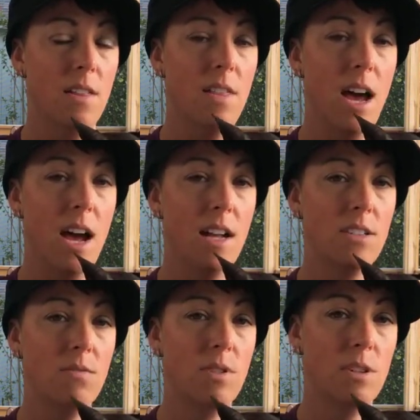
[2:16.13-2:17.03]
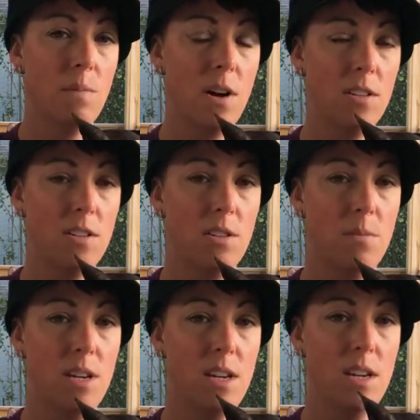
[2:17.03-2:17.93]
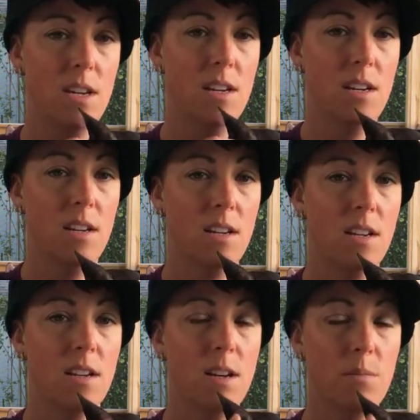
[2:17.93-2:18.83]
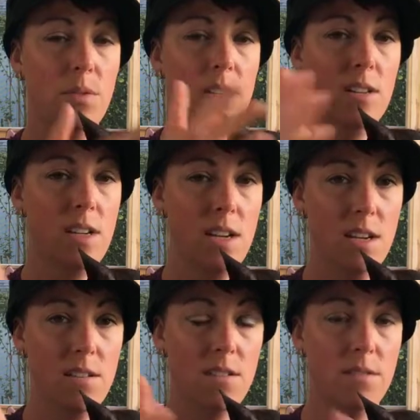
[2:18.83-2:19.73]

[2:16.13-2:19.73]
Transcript: that response to be completely